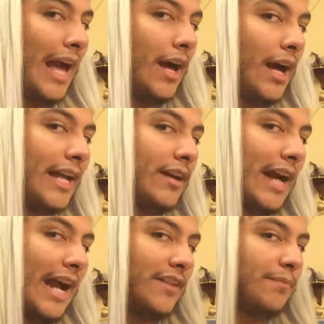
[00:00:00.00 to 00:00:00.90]

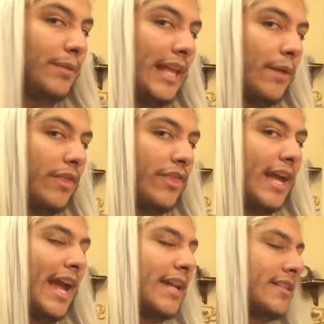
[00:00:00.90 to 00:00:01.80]
of play with
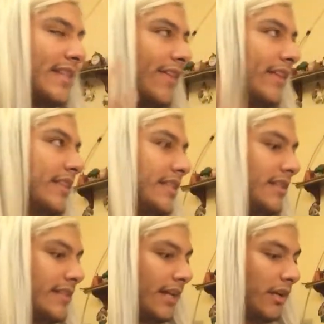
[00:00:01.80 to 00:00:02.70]
it and say that this
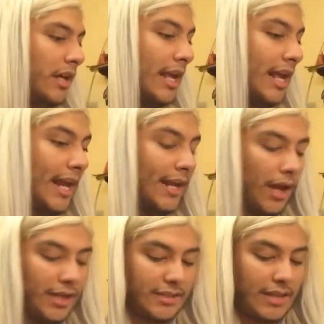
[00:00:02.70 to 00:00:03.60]
is like a
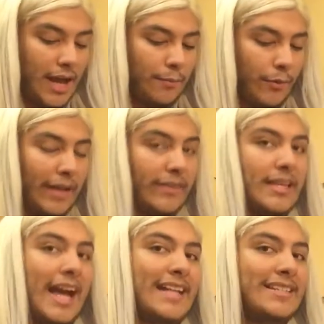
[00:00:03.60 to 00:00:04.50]
sombre,
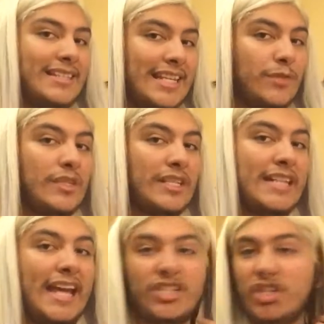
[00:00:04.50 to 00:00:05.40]
that this was
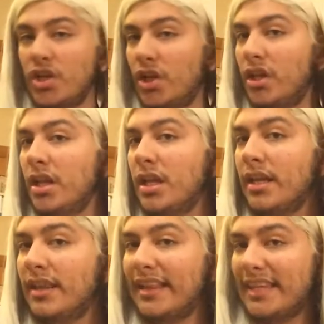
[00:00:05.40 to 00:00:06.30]
intentional,
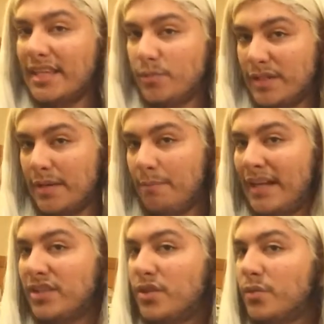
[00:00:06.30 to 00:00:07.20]
that this wasn't
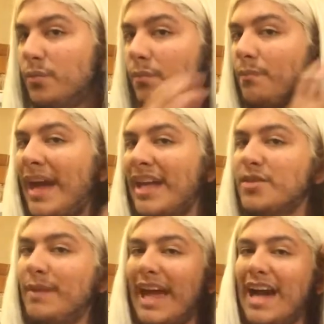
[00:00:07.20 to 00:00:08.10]
meant to
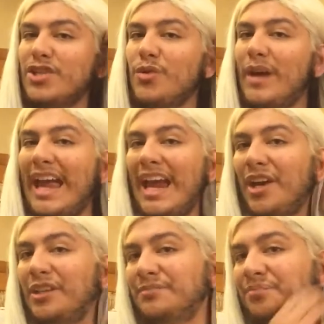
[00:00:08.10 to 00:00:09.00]
match my actual
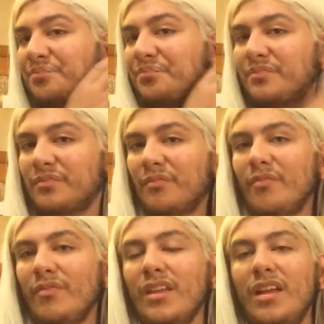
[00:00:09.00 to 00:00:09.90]
hair.
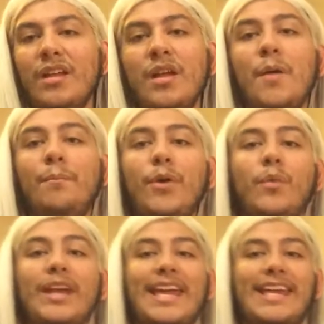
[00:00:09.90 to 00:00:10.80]
But
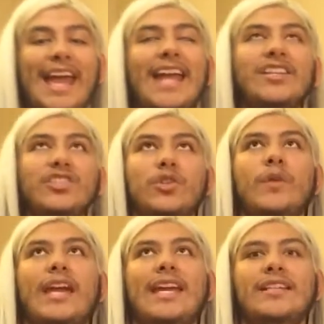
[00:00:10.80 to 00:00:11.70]
what I can't
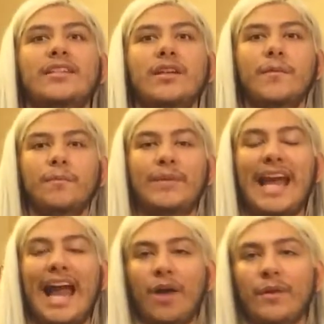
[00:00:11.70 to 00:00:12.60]
do is
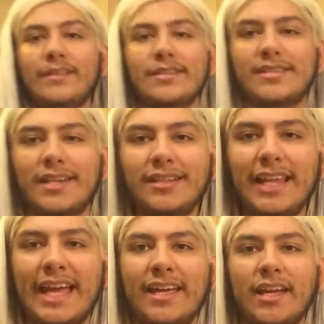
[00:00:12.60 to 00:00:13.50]
be out in the
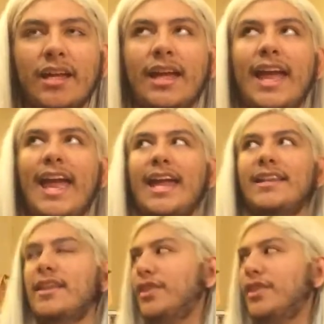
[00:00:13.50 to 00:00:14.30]
sunlight and